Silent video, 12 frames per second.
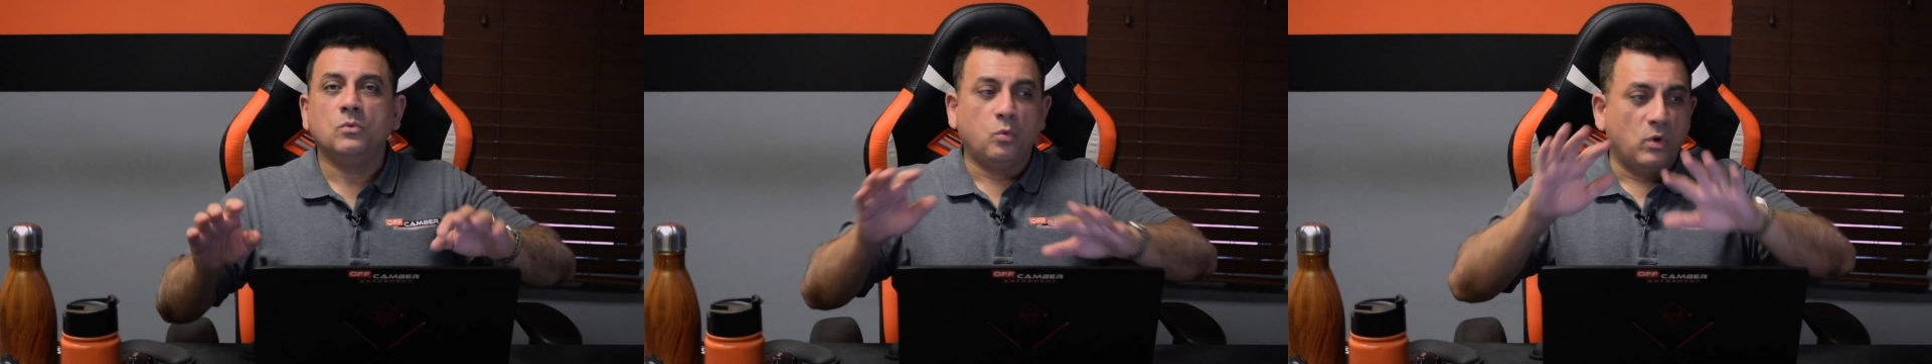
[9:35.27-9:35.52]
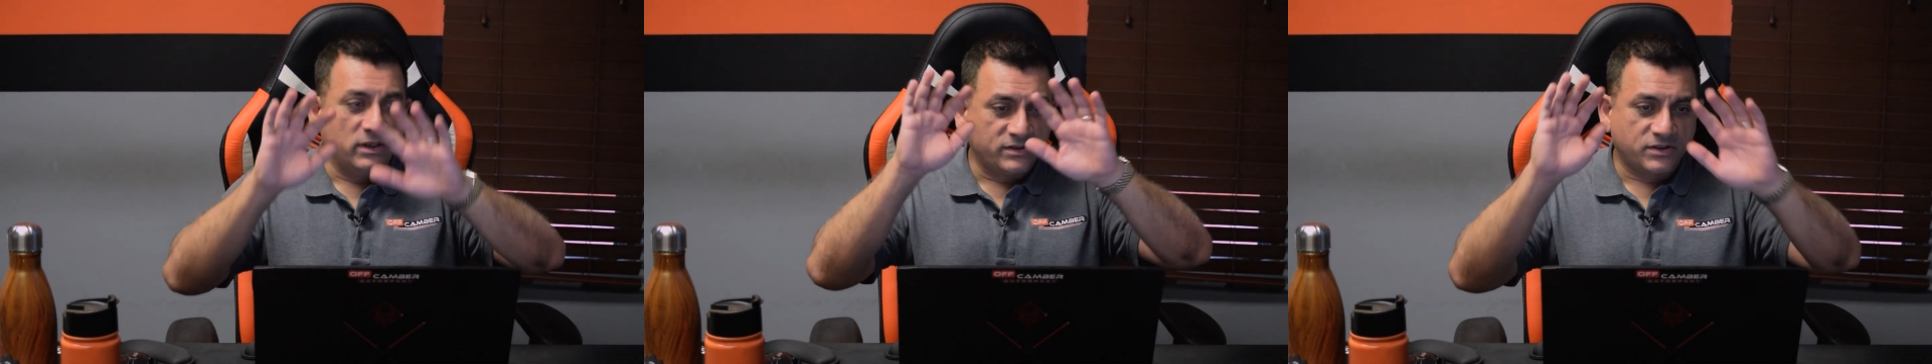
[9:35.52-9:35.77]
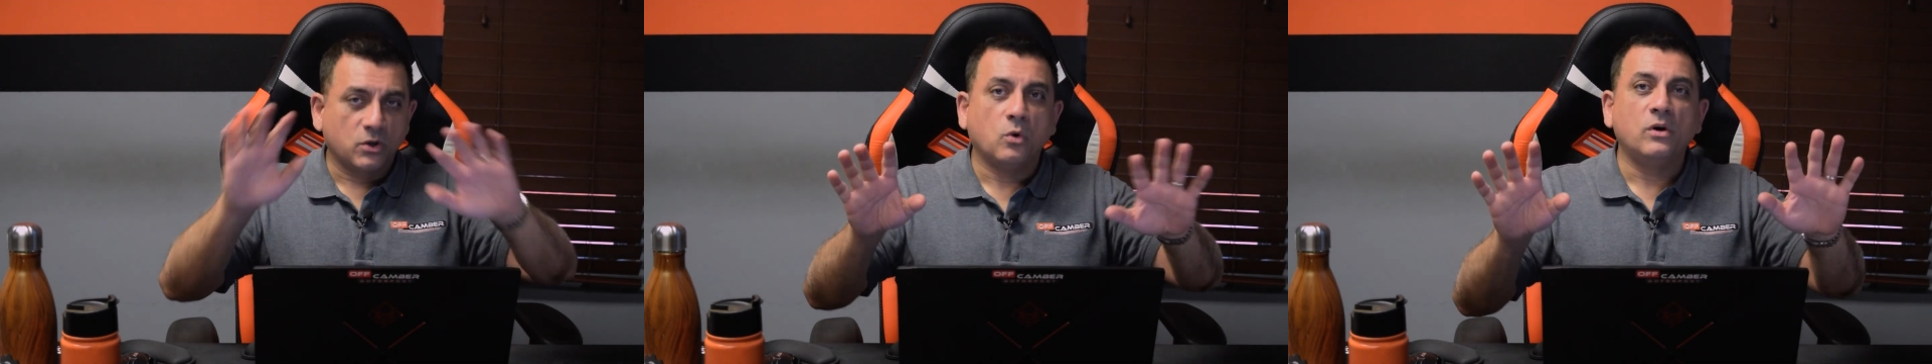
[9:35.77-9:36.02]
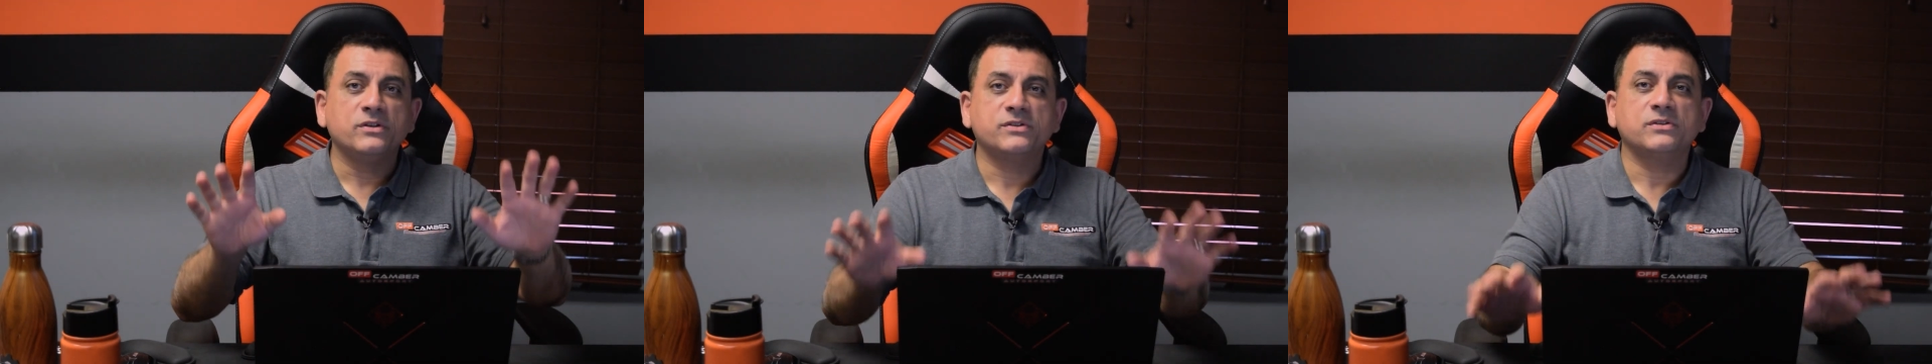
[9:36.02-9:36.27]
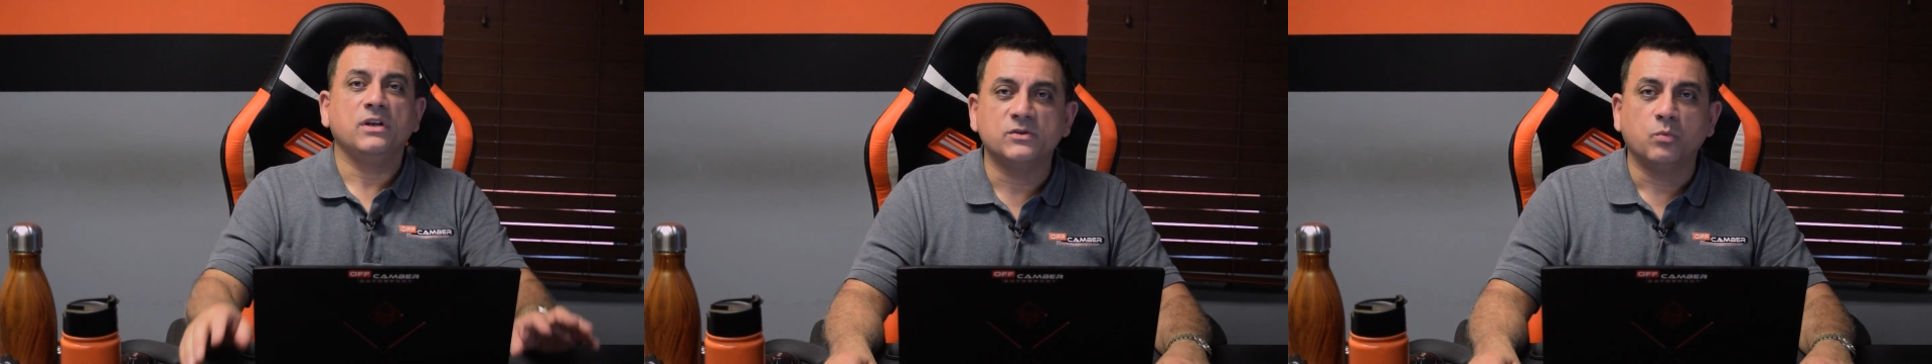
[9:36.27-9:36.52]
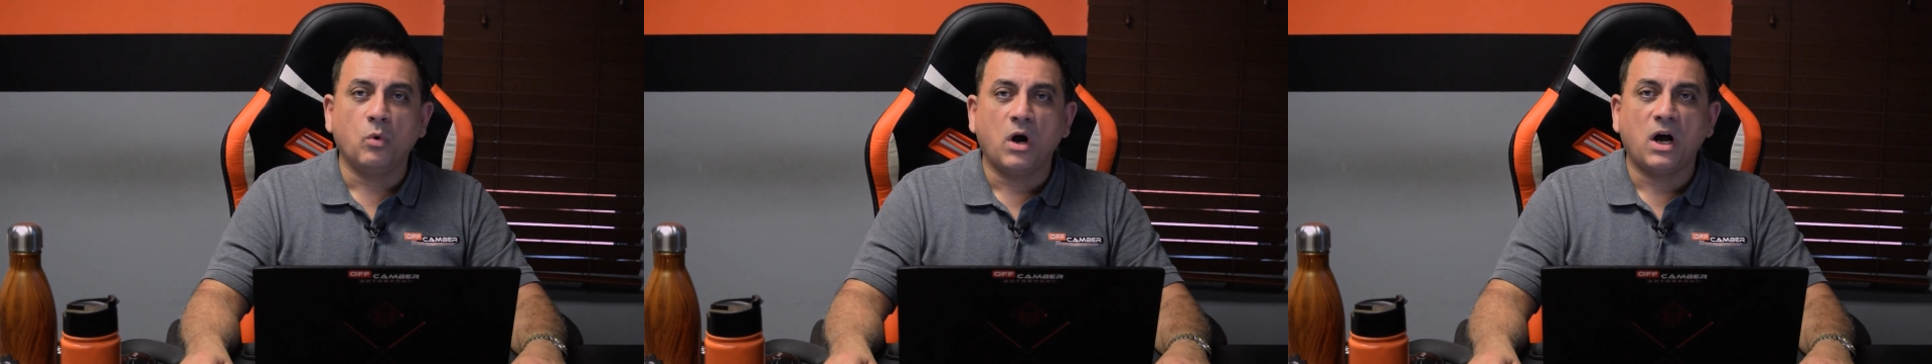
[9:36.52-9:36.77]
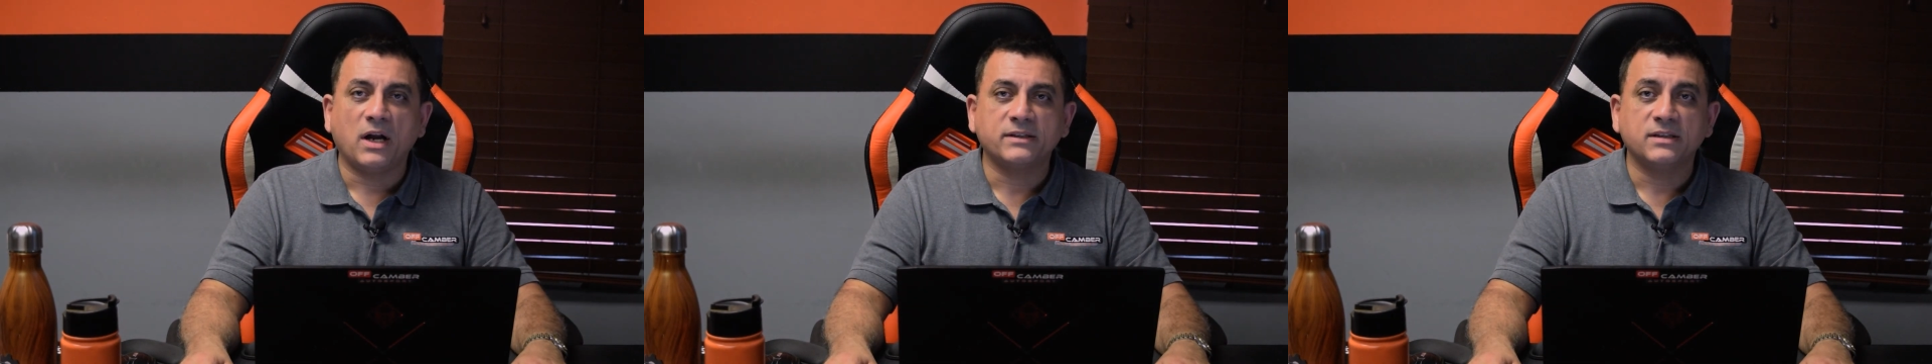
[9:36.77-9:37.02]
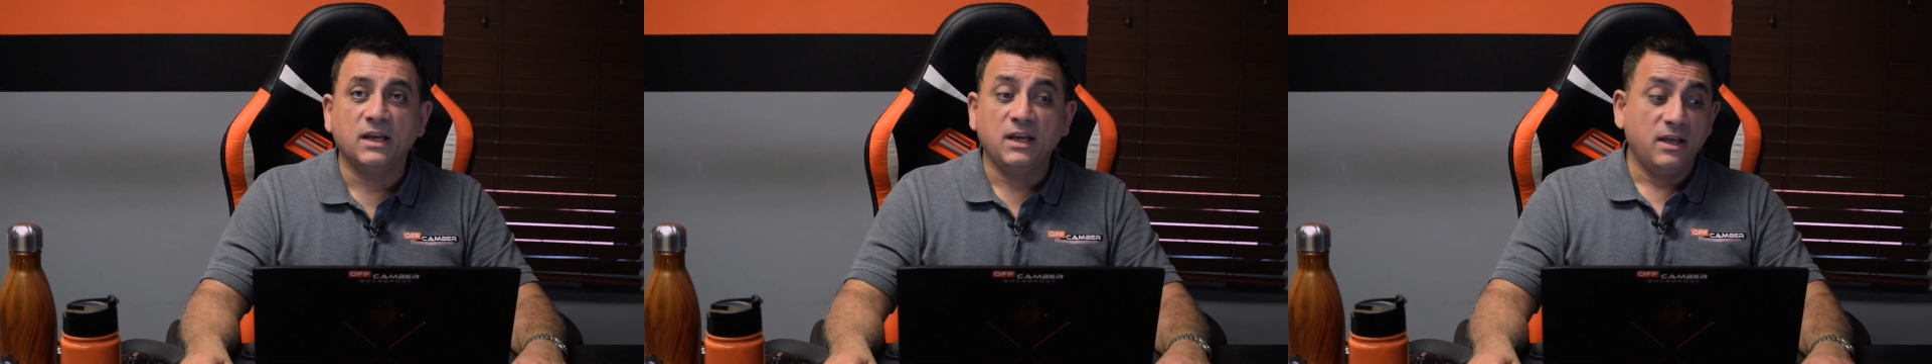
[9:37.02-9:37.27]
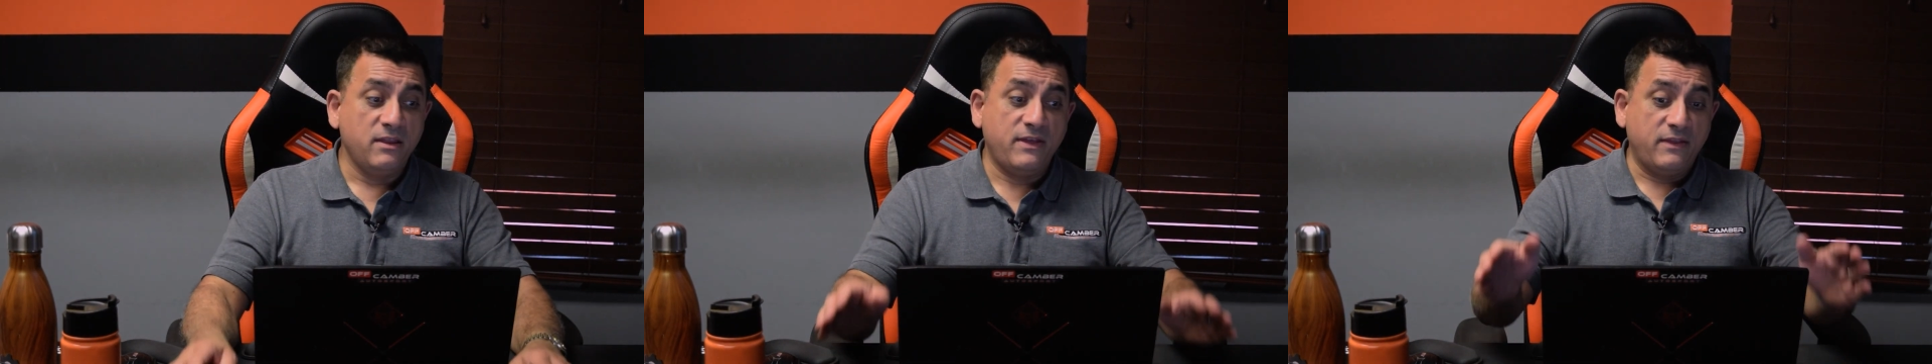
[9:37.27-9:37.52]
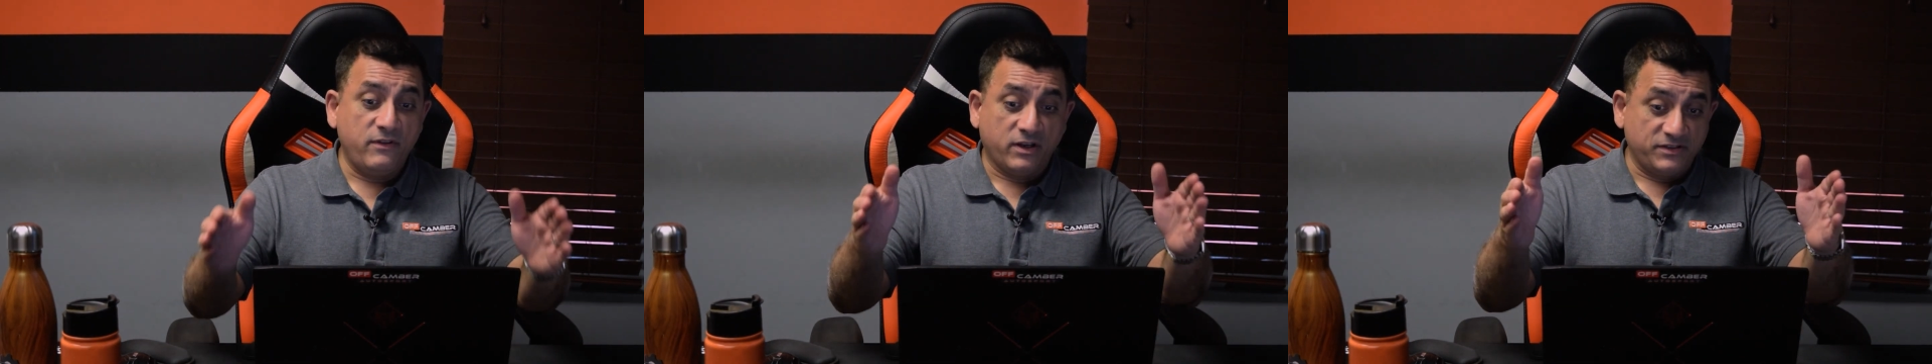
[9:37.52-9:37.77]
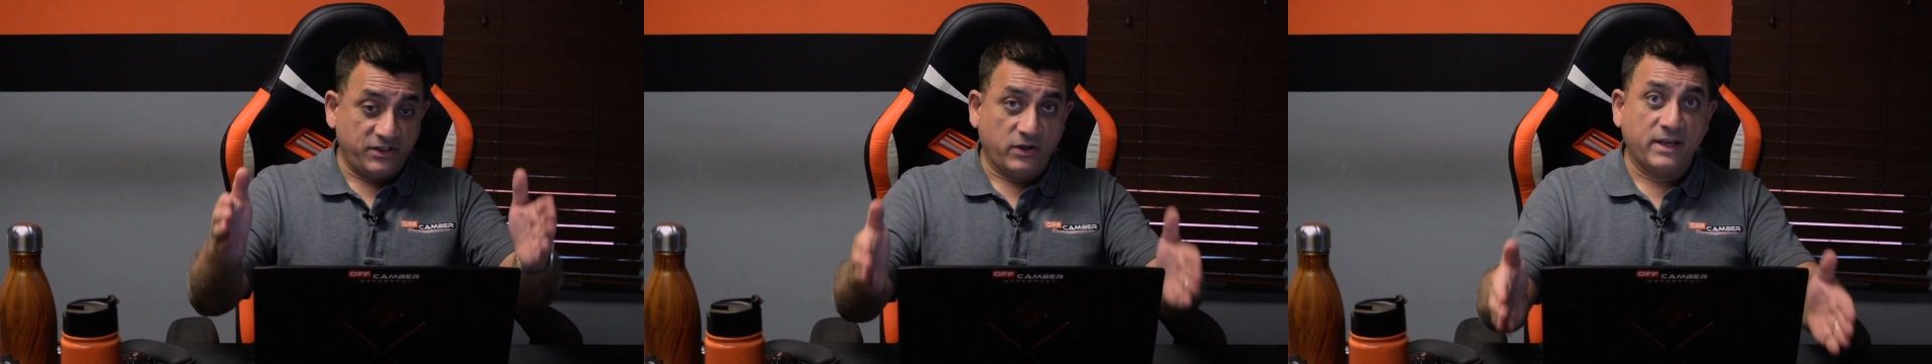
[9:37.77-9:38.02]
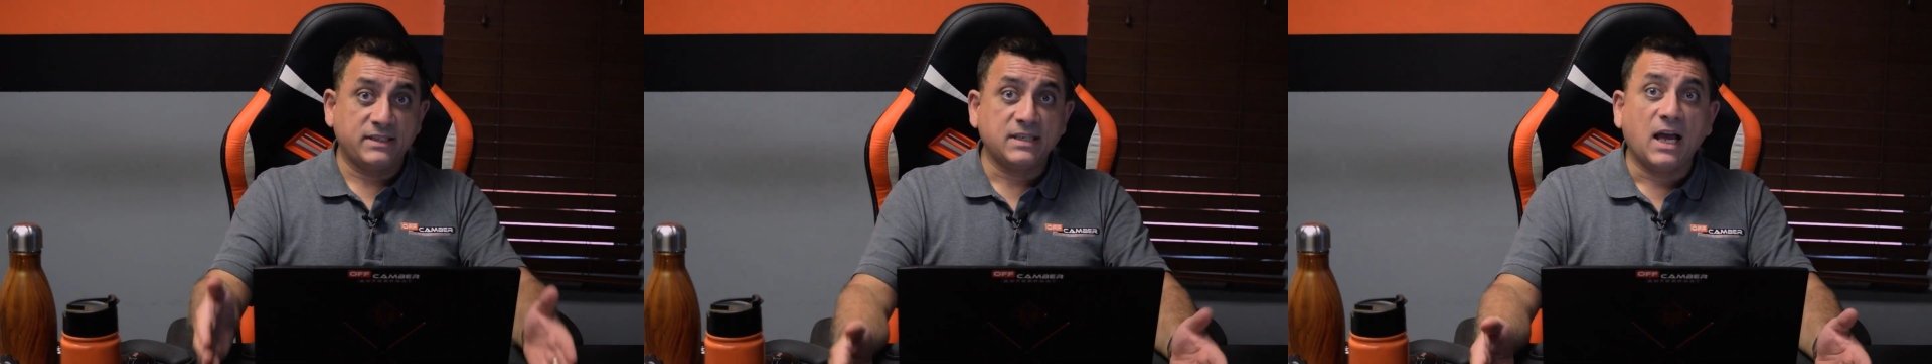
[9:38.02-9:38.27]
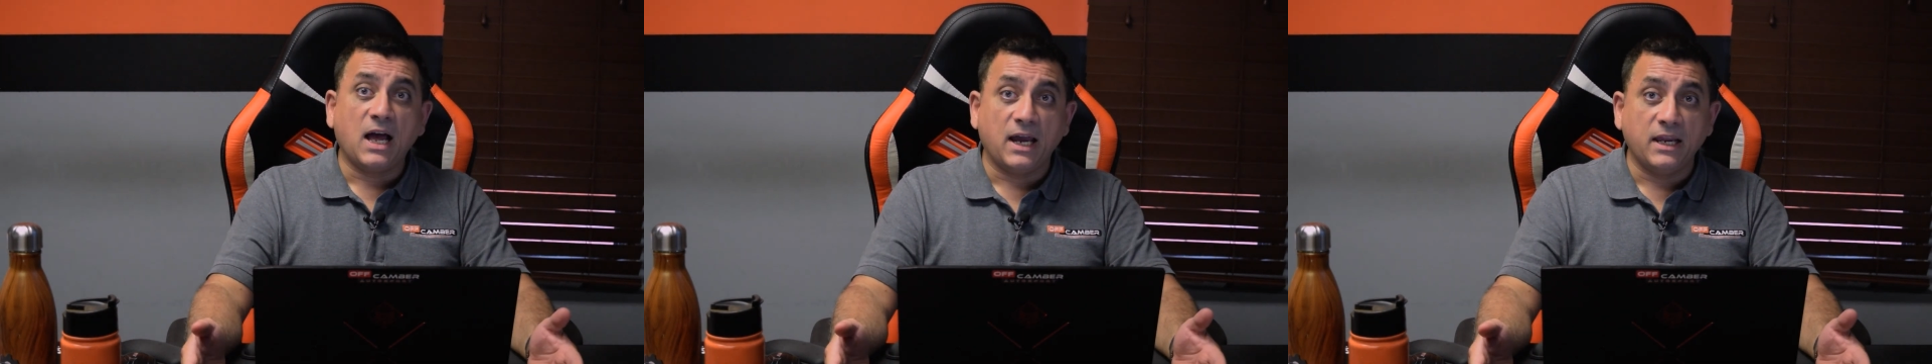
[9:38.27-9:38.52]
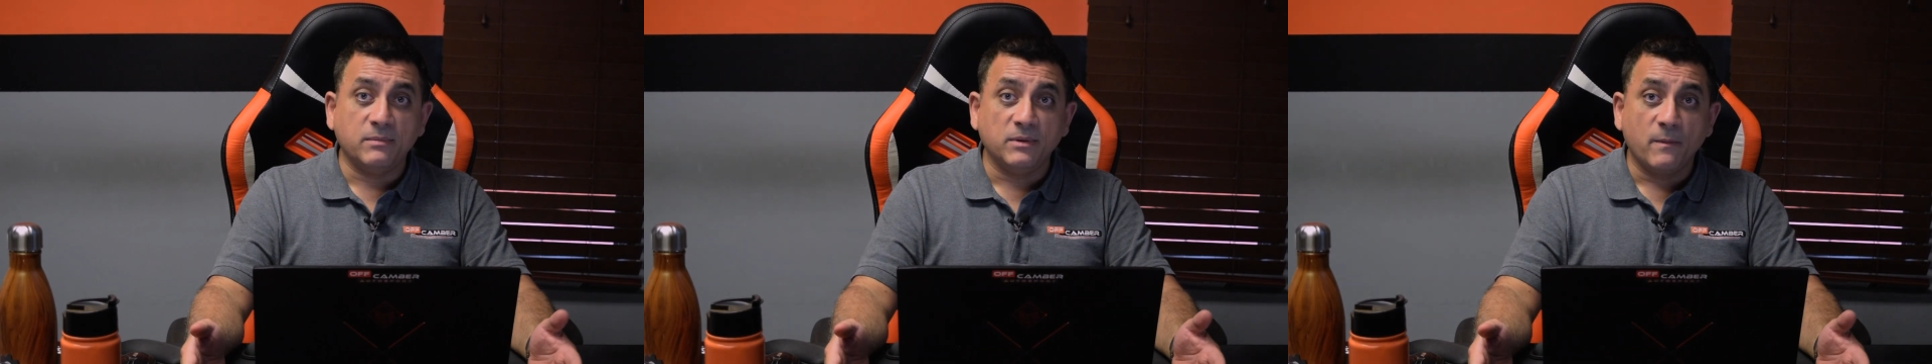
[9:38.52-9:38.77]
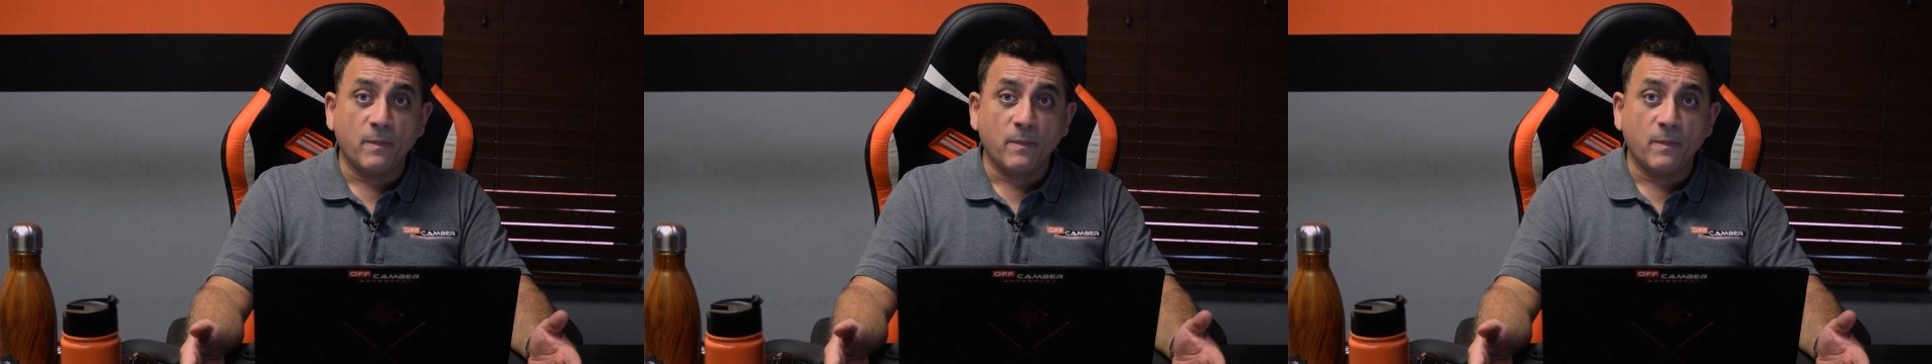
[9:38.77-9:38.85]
Once the course is walked, then they're going to say, okay, time, and